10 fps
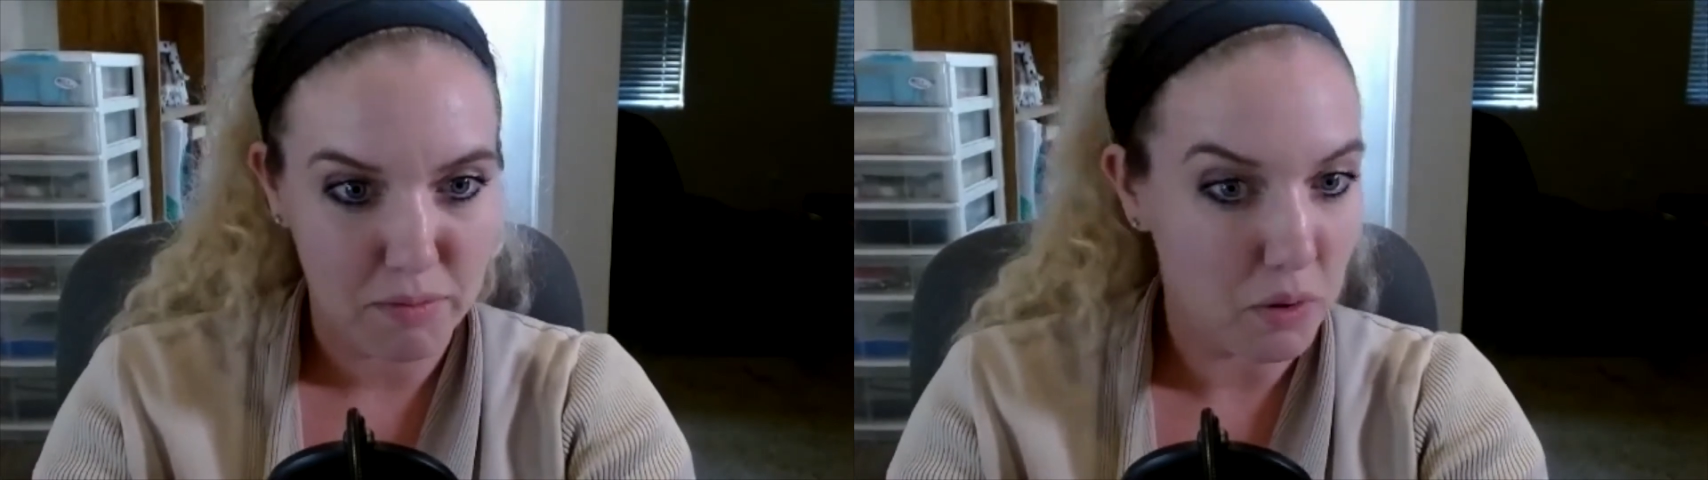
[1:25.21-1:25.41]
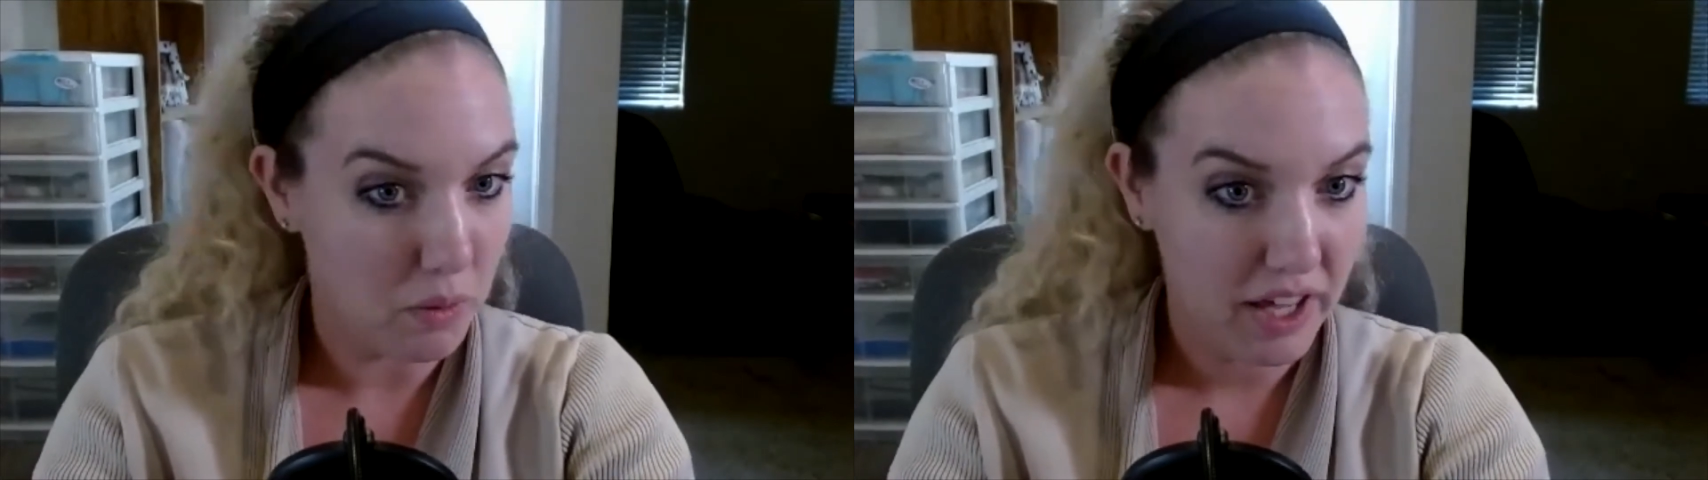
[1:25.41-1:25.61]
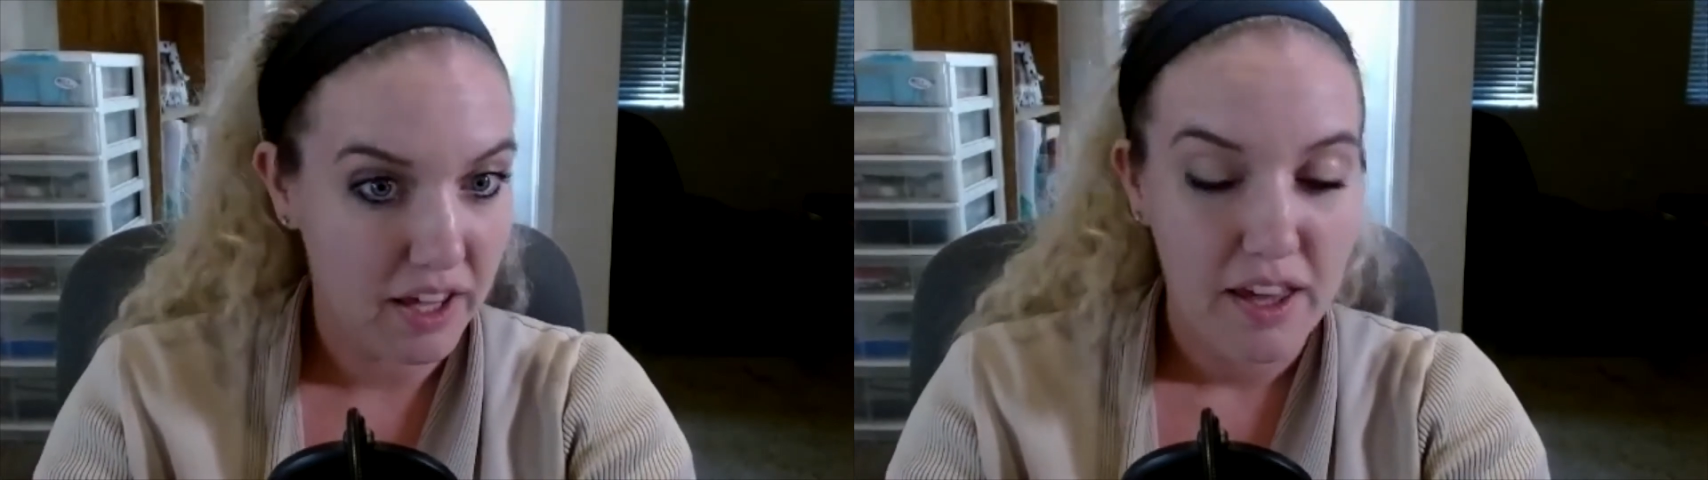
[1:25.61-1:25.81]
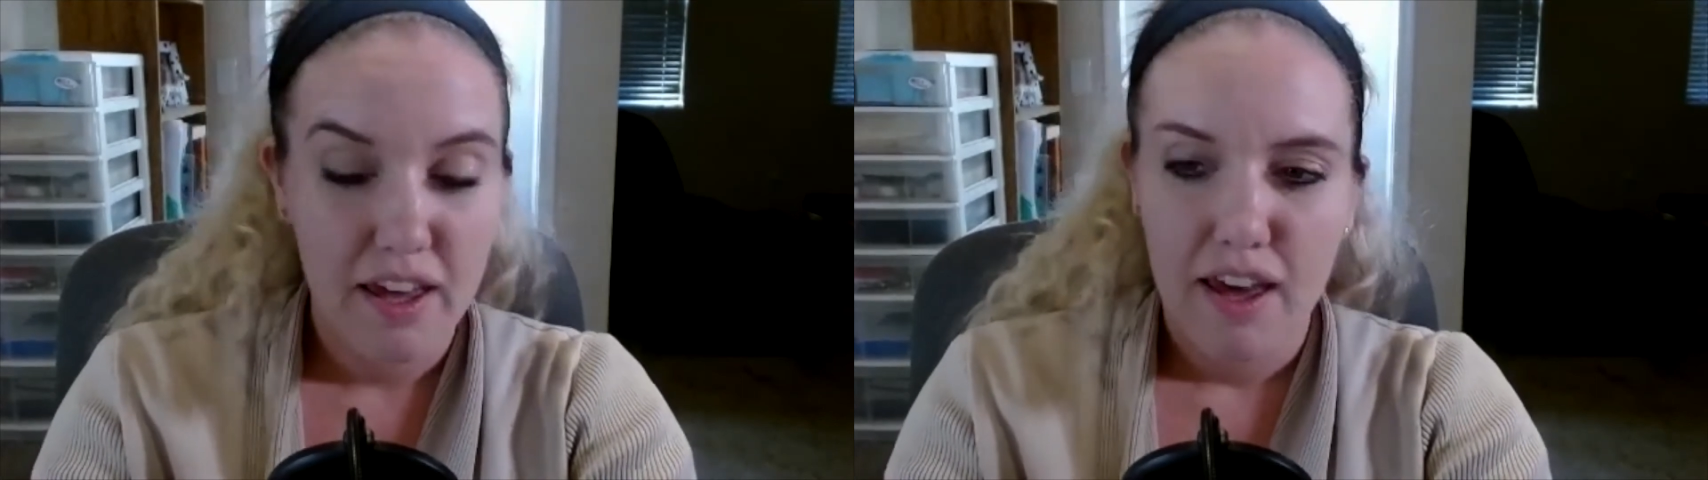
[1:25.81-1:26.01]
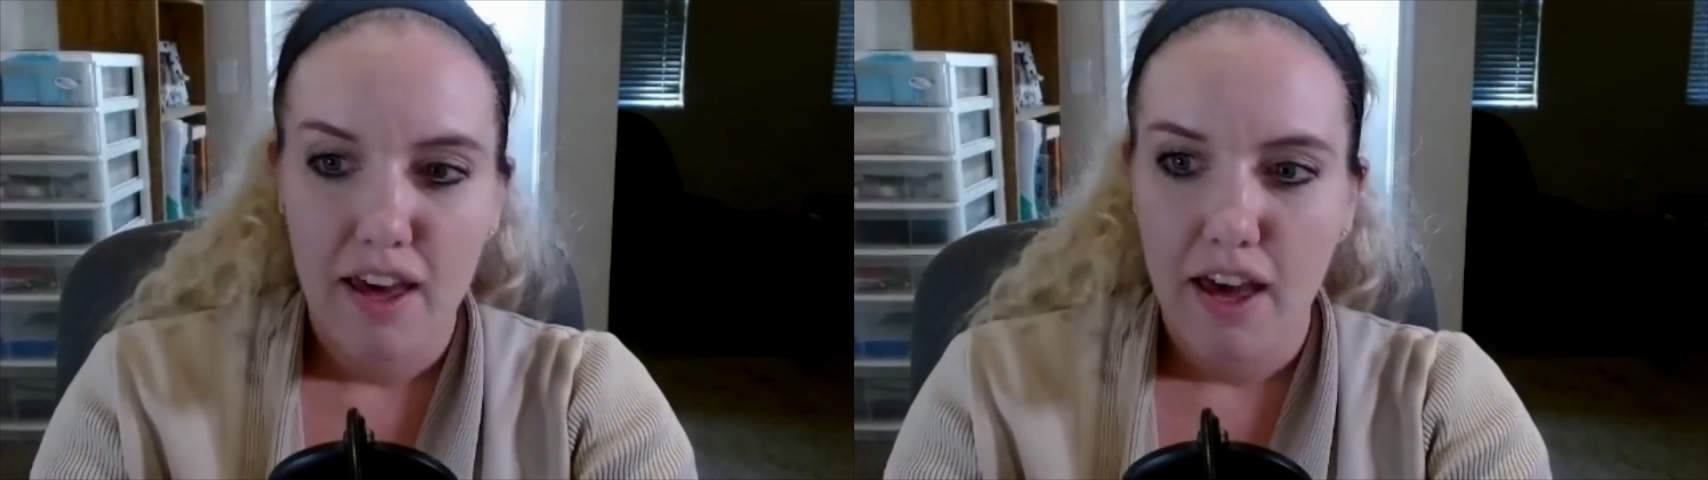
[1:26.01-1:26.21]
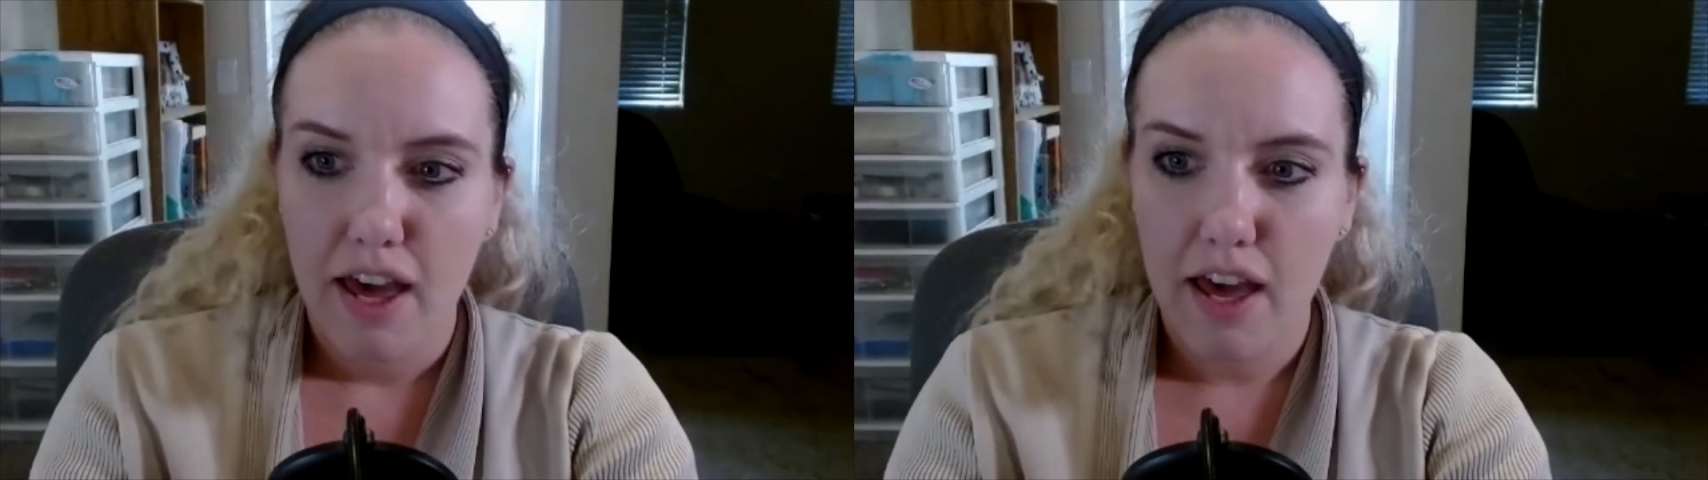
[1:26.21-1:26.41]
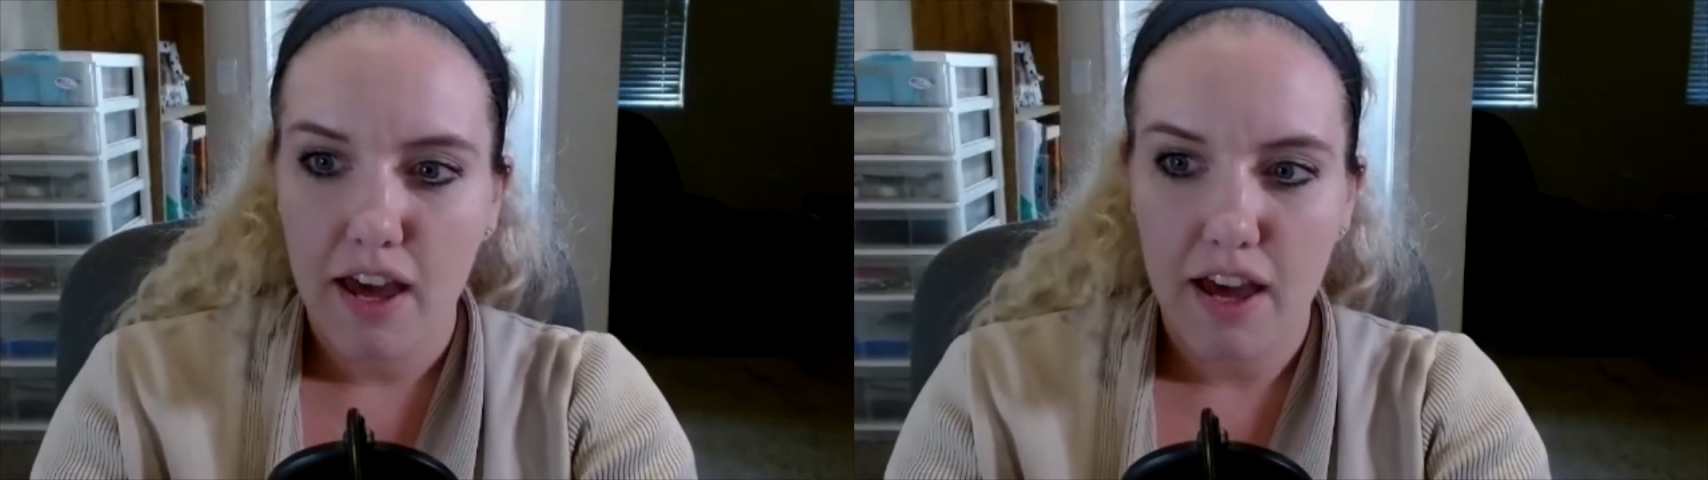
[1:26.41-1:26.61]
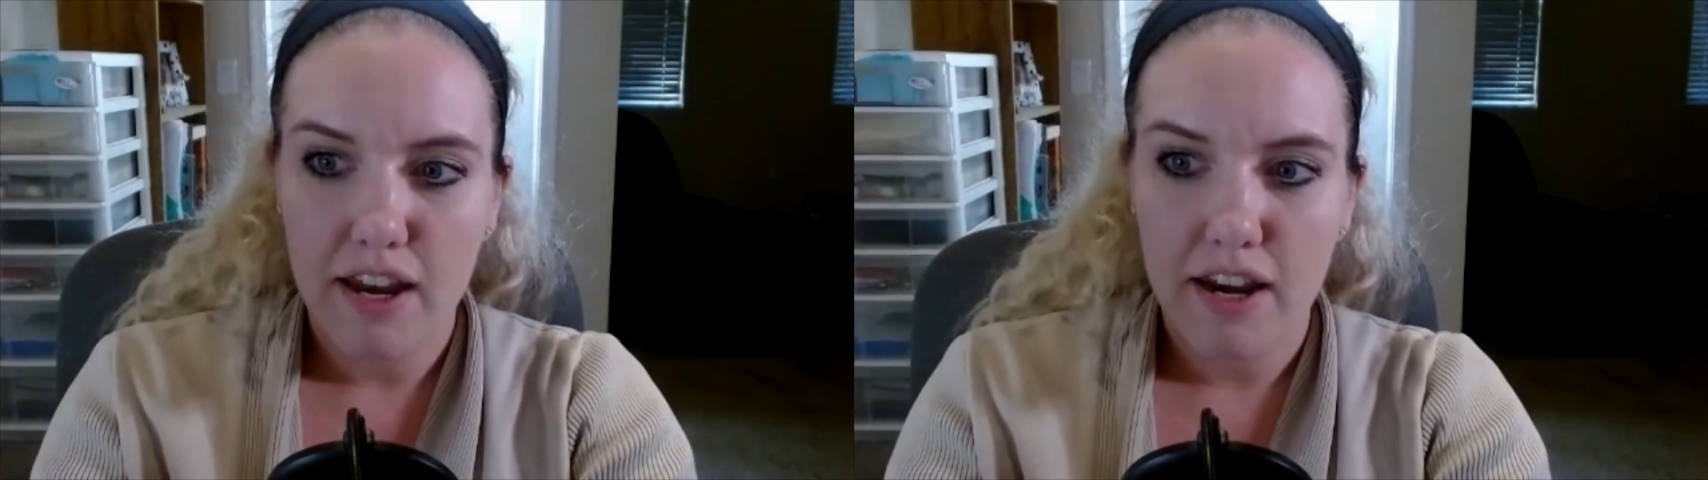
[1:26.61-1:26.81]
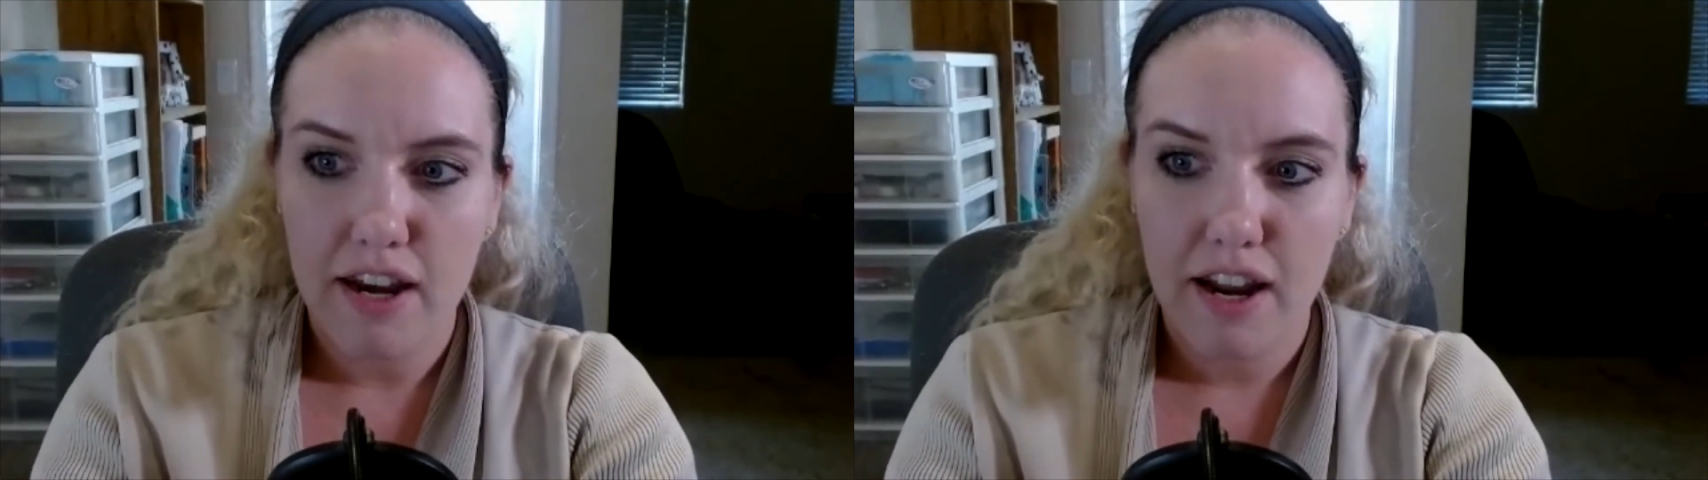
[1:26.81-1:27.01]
ploy. And